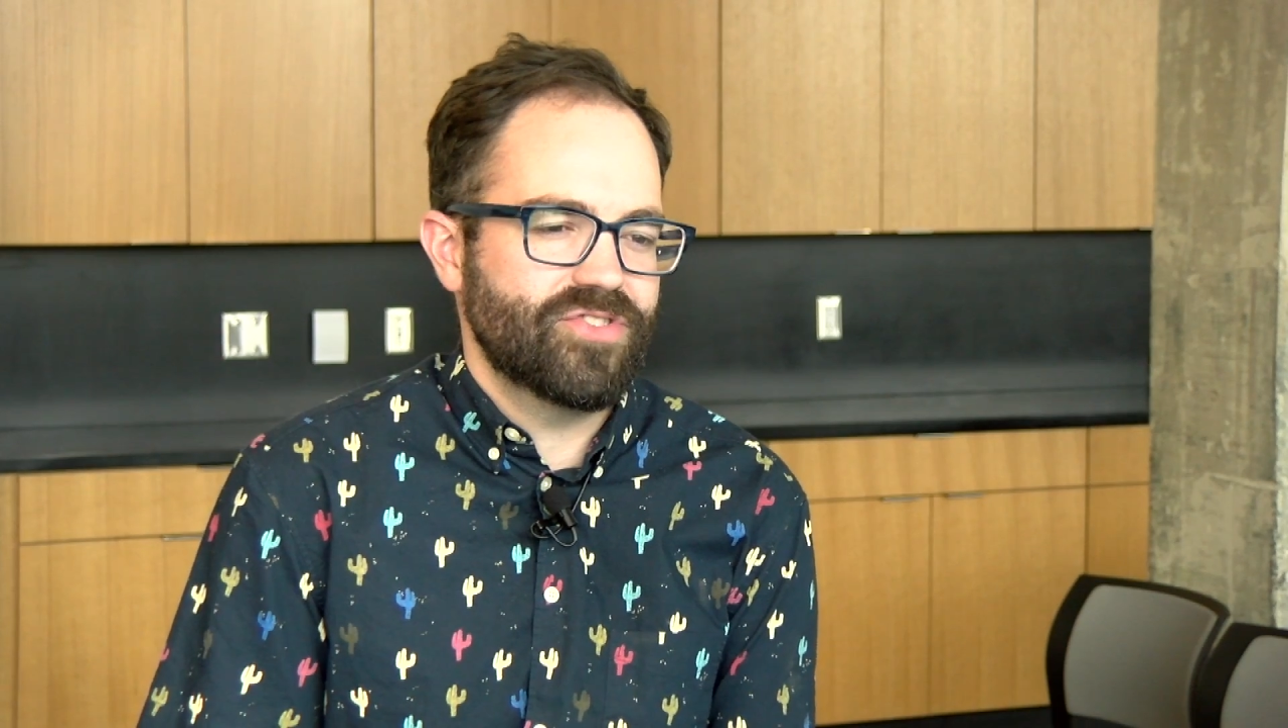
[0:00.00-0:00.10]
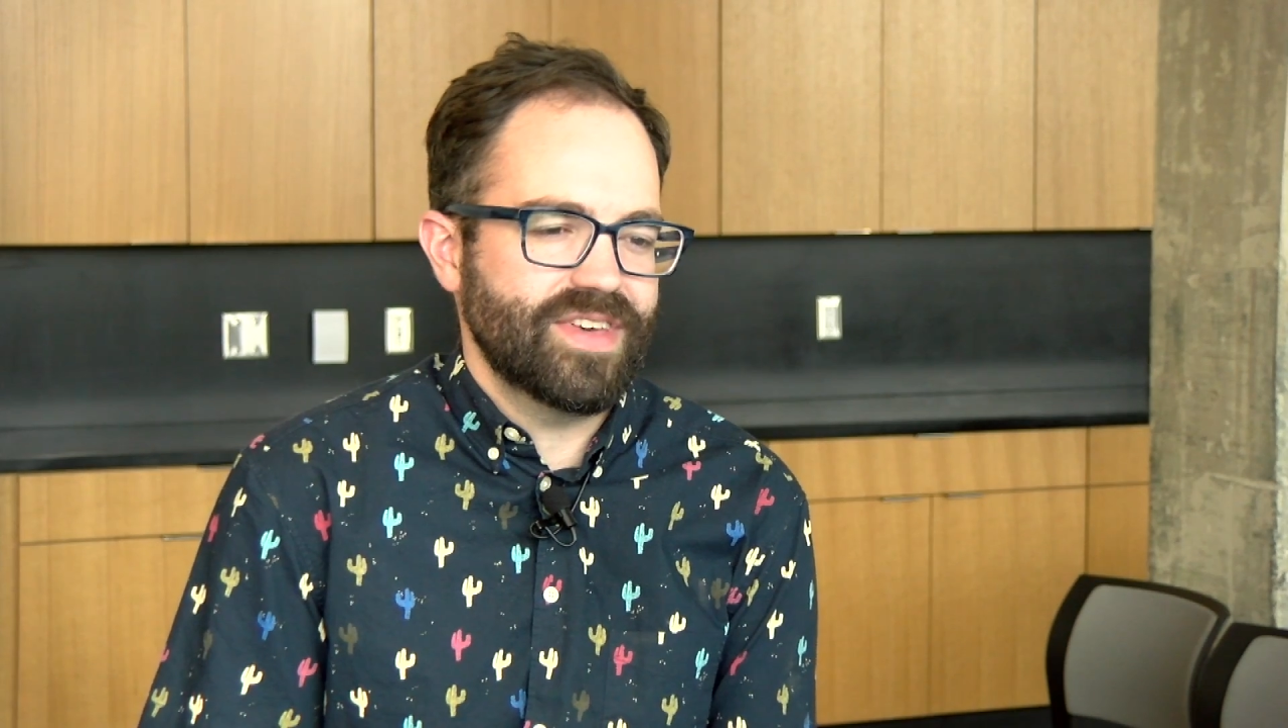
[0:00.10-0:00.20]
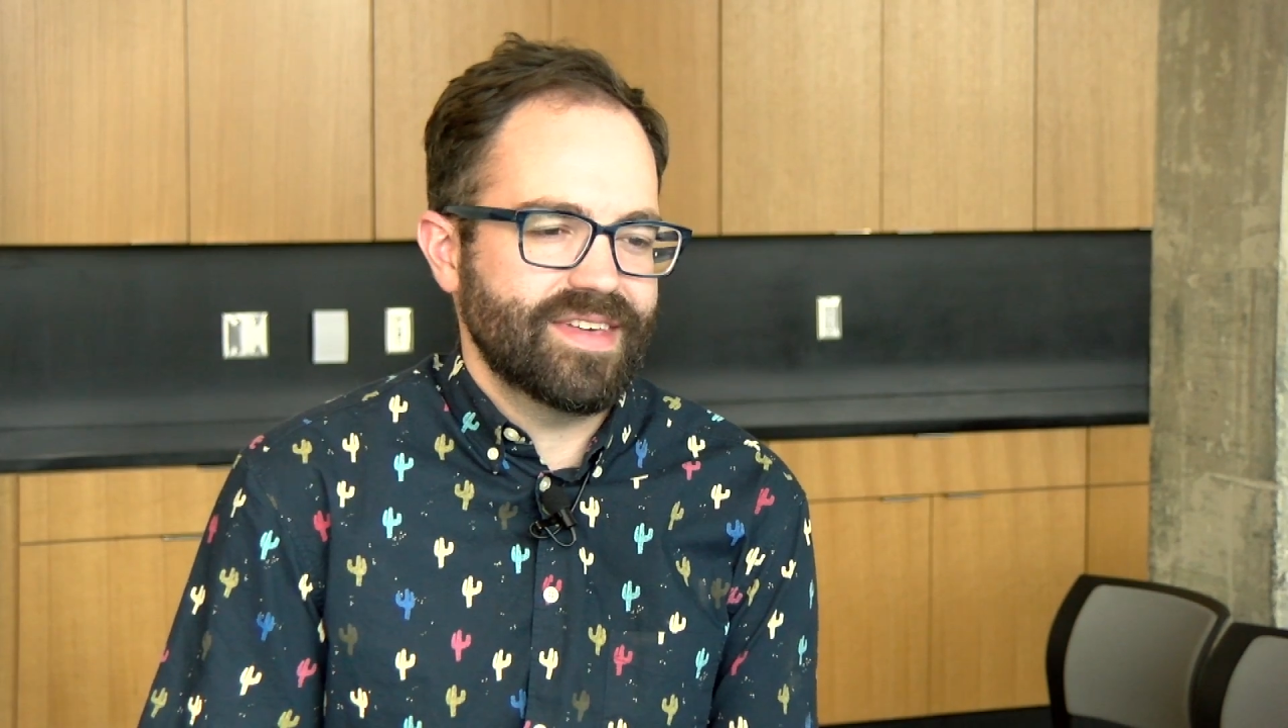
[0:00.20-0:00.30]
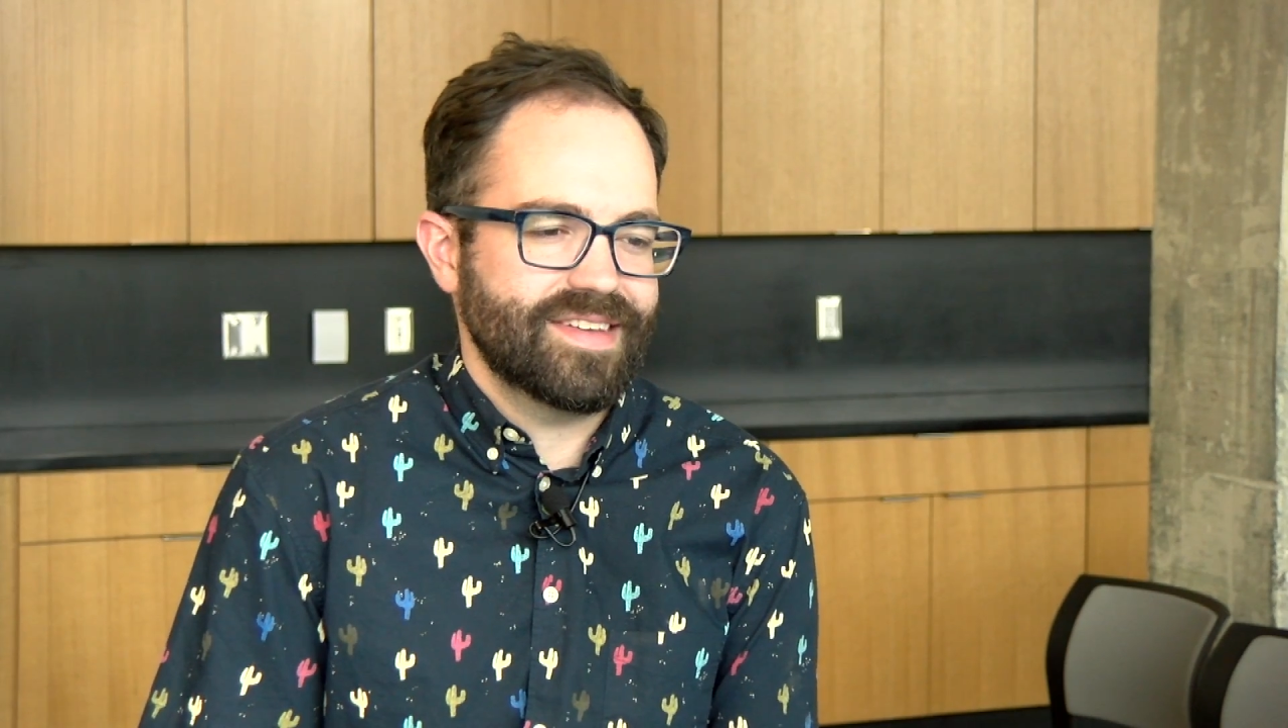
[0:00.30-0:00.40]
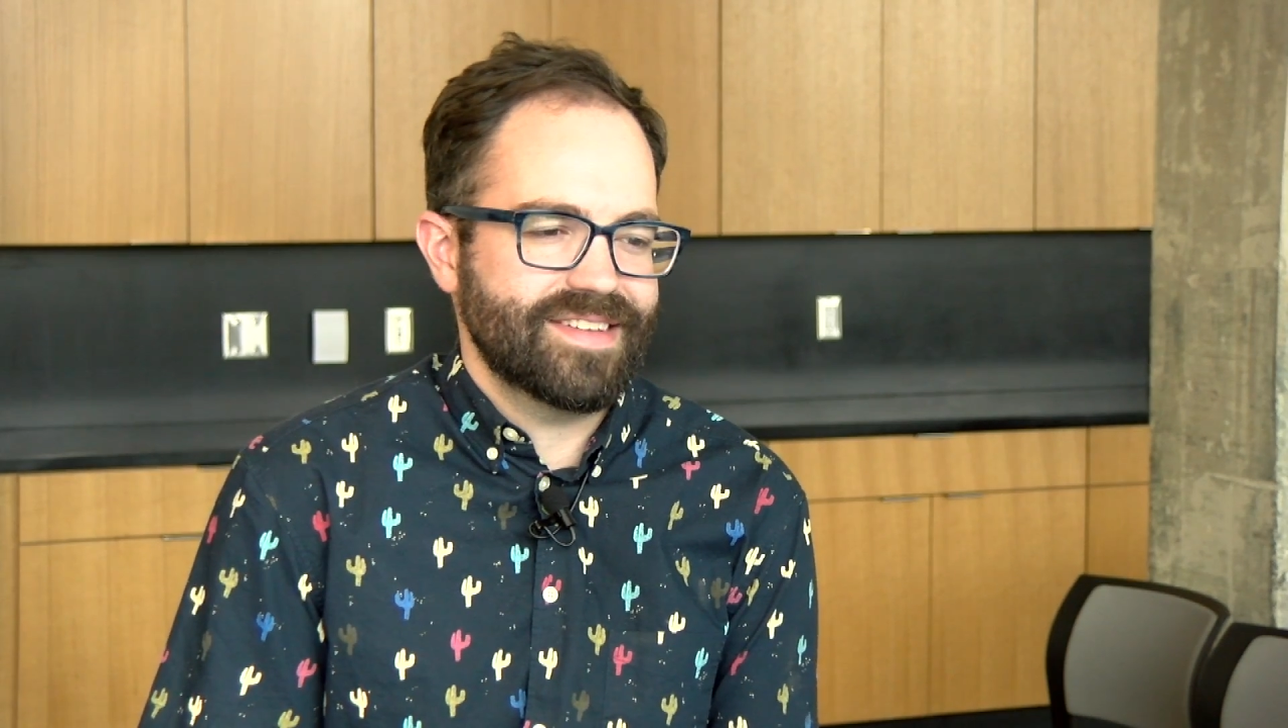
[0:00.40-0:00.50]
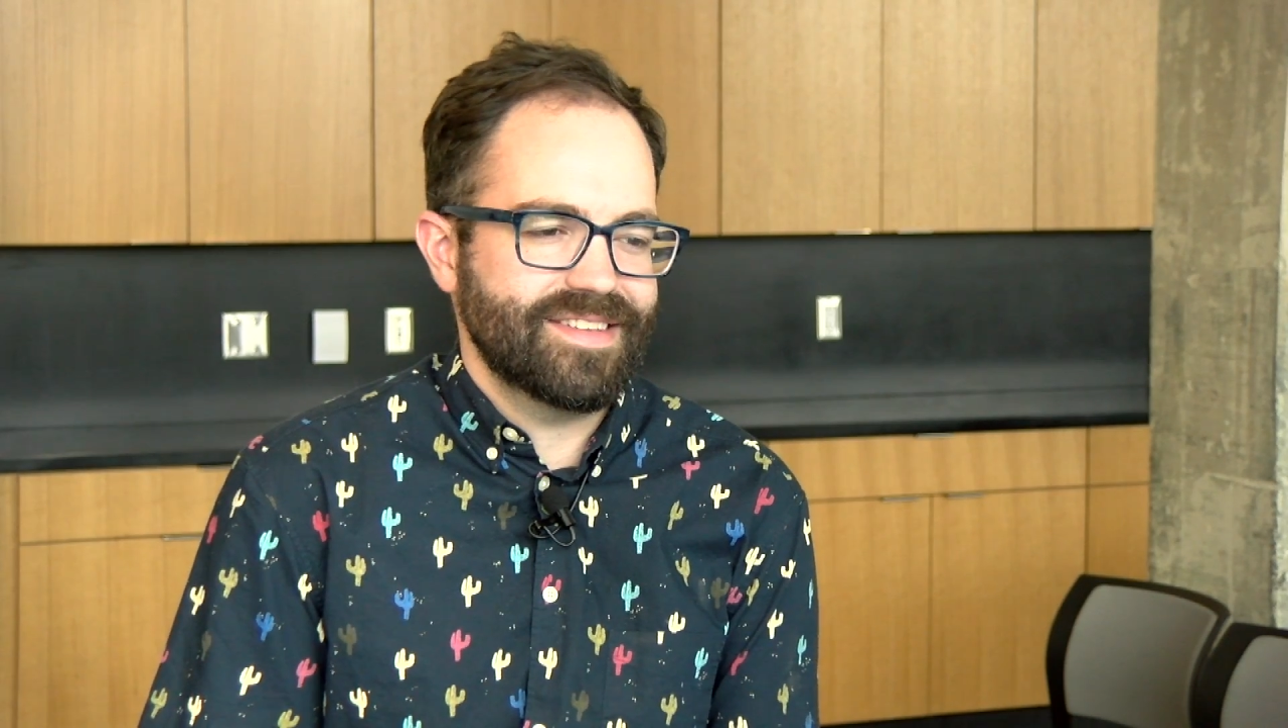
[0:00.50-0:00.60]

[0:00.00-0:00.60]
see,